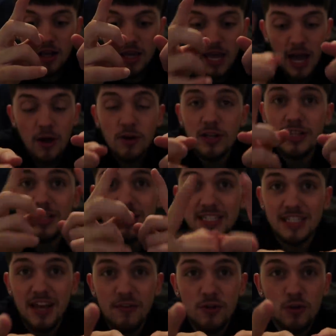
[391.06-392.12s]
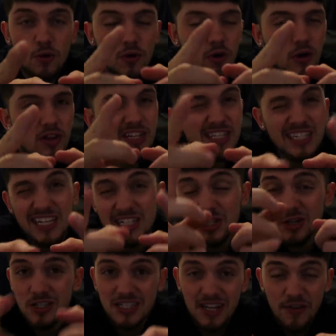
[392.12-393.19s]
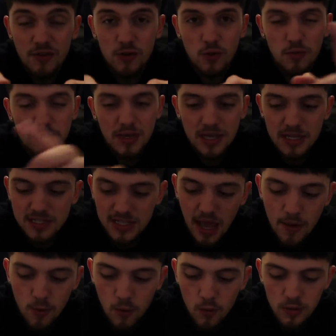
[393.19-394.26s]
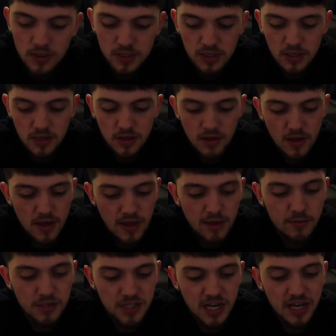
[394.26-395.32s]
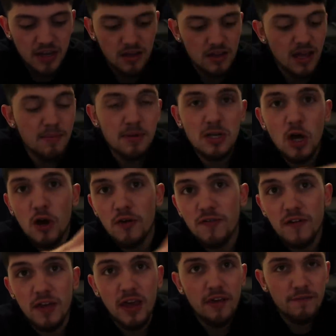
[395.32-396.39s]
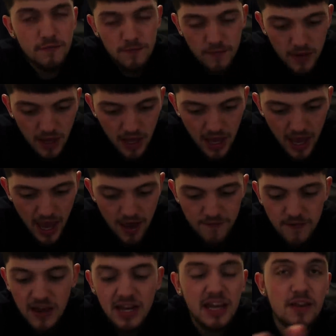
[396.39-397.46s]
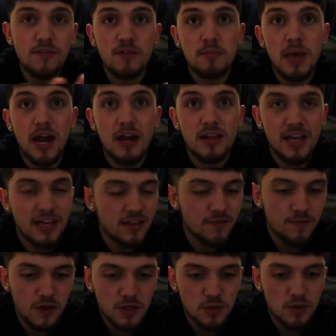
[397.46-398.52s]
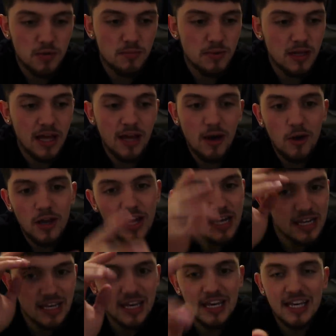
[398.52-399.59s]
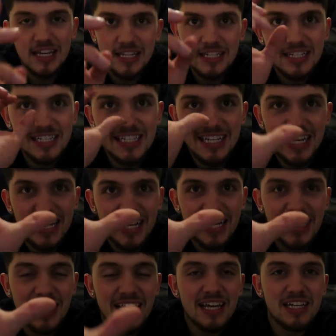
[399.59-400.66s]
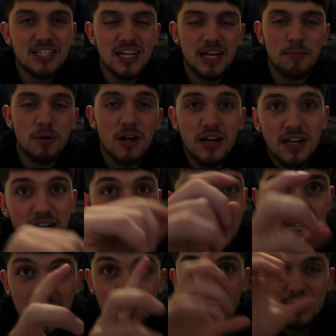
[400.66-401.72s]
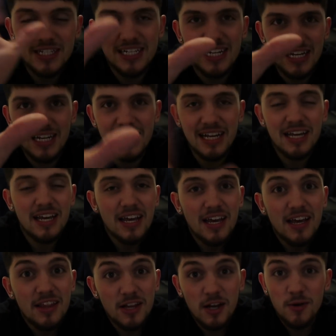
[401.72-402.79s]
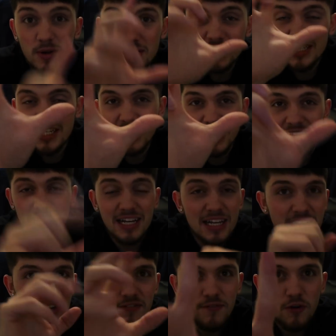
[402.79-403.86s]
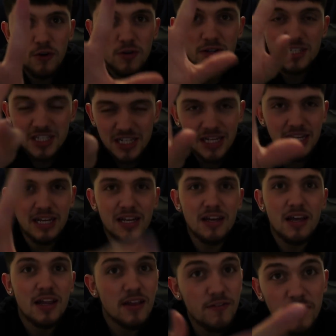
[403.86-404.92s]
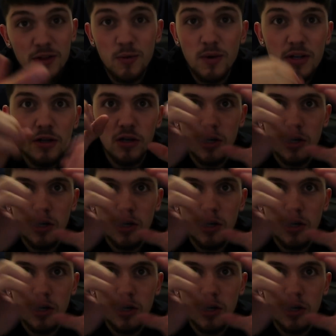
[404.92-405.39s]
counted the seventh one, the sixth or seventh one because that one was uh they were shaky. Let me know if if if any of them counted. Like the first one would be like okay, eight, ting, check mark. Second one, ting. Third one, ting. Fourth one, ching. Fifth one,